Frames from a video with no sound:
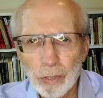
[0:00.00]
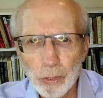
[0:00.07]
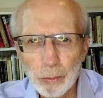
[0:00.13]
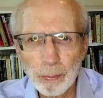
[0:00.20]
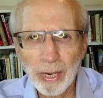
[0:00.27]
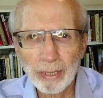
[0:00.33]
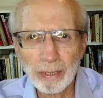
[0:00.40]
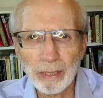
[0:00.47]

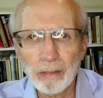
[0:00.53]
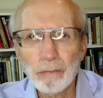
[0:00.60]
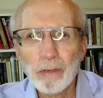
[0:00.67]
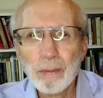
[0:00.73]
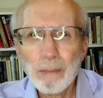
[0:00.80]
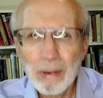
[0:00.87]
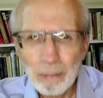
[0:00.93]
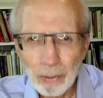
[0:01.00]
respected.
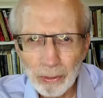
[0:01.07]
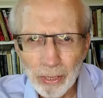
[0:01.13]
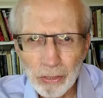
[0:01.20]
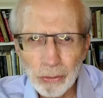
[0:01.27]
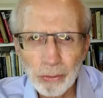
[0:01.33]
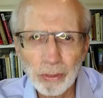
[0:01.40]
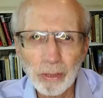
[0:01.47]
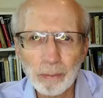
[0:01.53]
Remember
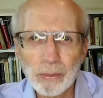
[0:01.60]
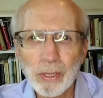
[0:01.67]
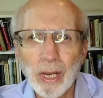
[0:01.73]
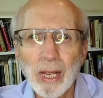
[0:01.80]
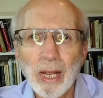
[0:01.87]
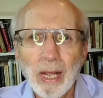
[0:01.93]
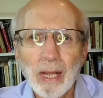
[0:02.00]
these terms.